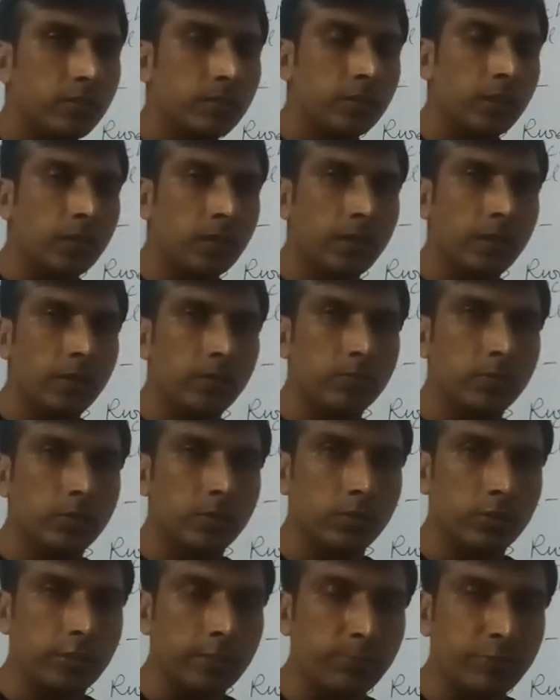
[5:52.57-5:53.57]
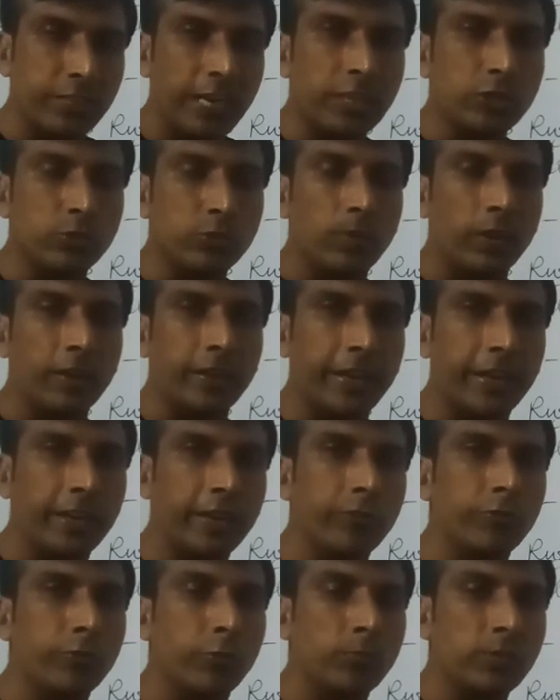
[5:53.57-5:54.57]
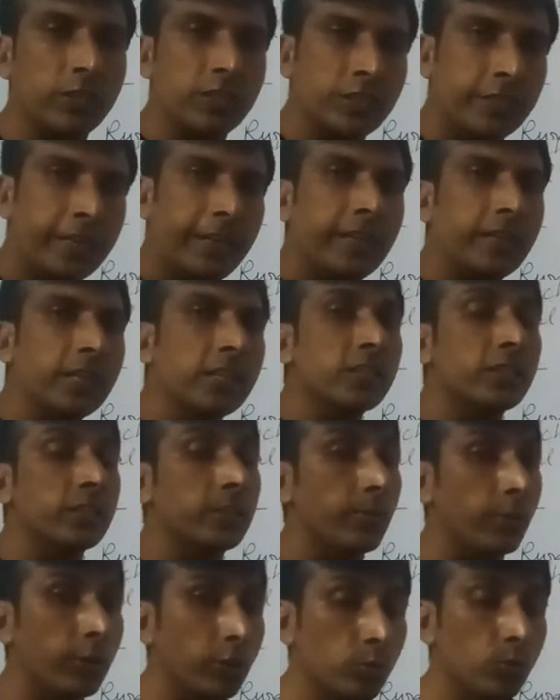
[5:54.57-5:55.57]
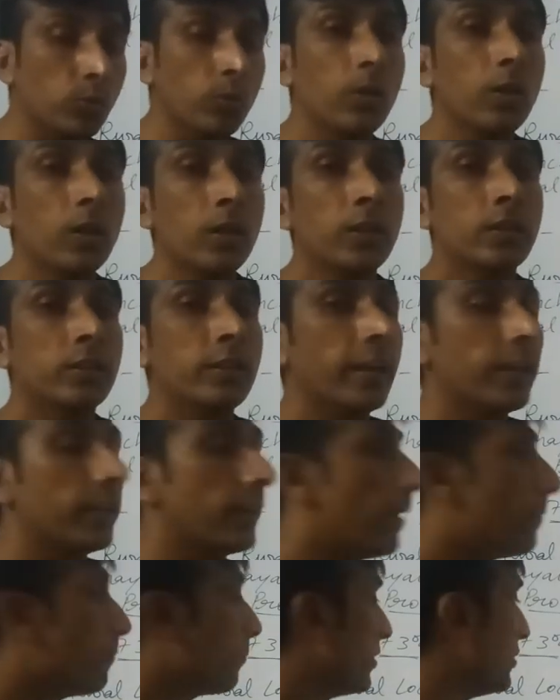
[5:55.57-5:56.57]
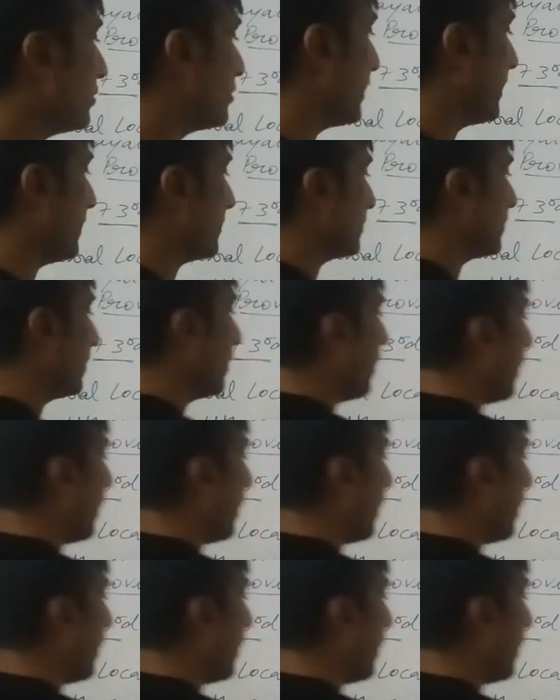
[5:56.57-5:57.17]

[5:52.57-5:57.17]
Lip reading: The subjects were taken from the state list given to the gram panchayats,